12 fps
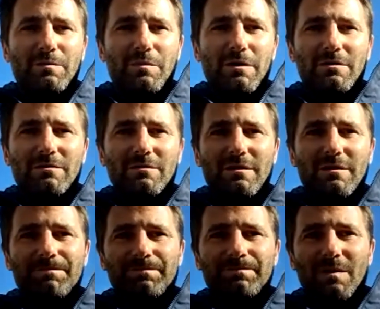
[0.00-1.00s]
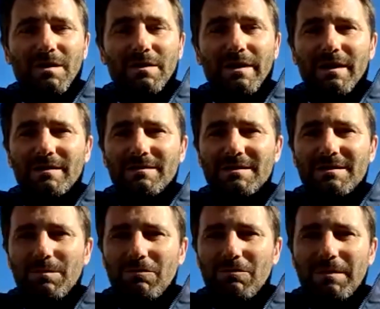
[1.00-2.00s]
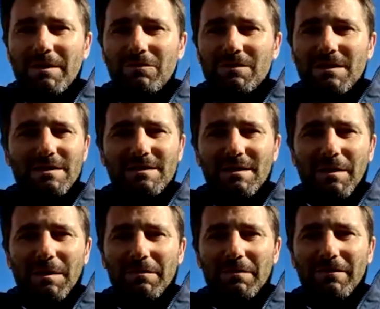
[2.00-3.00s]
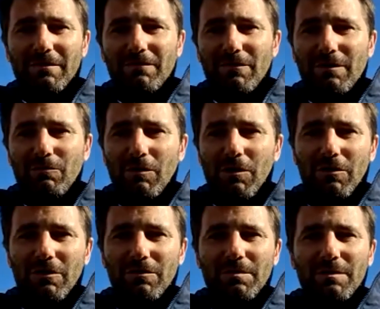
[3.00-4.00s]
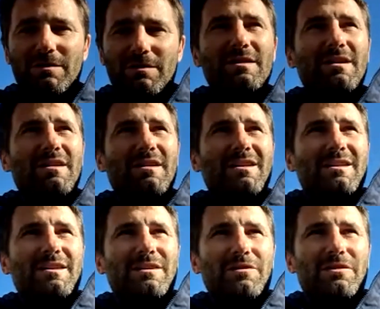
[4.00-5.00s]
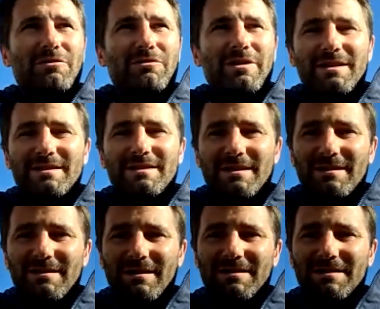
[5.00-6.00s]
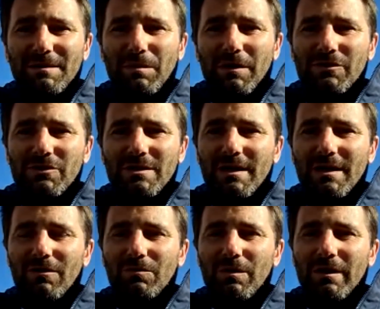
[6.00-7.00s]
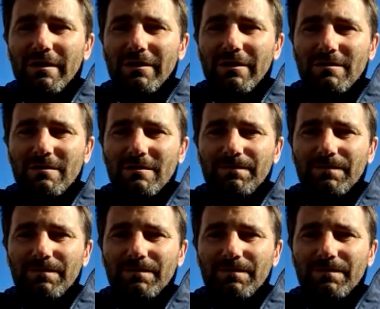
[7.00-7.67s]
But again, similar with Middlesex, they made me feel very welcome. And, they're an easy bunch to get on with. And,